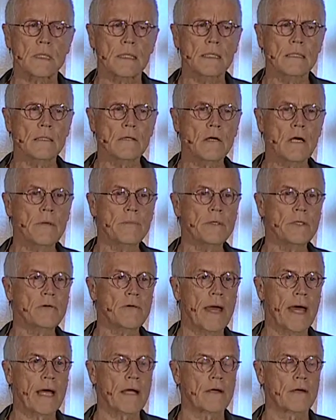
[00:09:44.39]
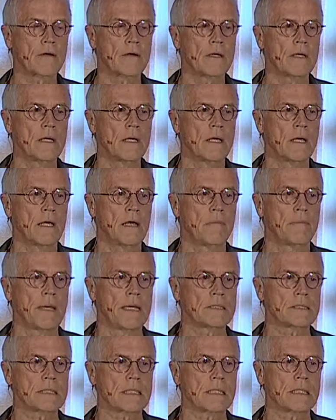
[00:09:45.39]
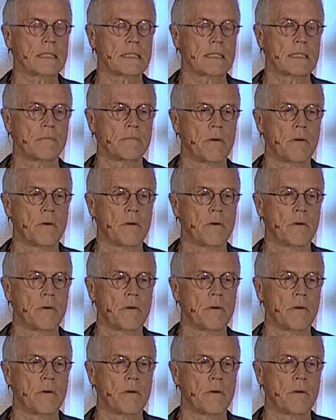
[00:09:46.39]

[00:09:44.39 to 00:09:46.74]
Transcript: And Carbon Tracker, basically,